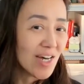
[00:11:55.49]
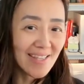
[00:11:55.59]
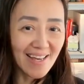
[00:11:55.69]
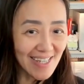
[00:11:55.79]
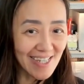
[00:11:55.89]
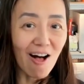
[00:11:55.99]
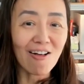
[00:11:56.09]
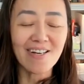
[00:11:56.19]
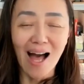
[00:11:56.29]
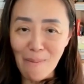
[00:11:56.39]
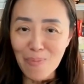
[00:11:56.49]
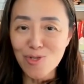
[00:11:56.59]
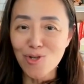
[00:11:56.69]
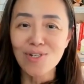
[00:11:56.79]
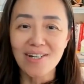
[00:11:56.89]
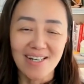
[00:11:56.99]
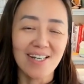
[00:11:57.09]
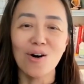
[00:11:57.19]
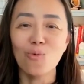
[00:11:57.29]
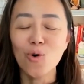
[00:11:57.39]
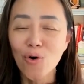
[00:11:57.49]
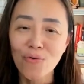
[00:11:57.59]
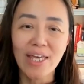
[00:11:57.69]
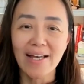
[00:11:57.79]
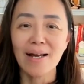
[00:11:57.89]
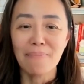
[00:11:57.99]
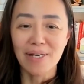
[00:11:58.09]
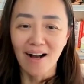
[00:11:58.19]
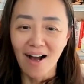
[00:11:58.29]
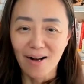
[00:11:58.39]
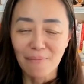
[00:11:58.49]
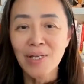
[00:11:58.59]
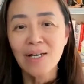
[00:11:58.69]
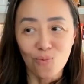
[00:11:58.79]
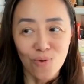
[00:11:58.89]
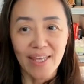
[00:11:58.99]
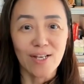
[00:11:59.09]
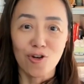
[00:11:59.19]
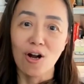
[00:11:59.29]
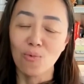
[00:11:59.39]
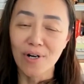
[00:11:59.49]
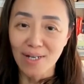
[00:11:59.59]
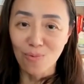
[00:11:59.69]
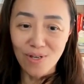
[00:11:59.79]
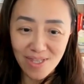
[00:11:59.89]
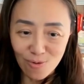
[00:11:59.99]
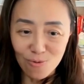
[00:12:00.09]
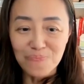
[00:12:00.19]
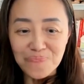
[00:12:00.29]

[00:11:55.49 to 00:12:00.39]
They saw the opportunity of who they can become when they start working with you.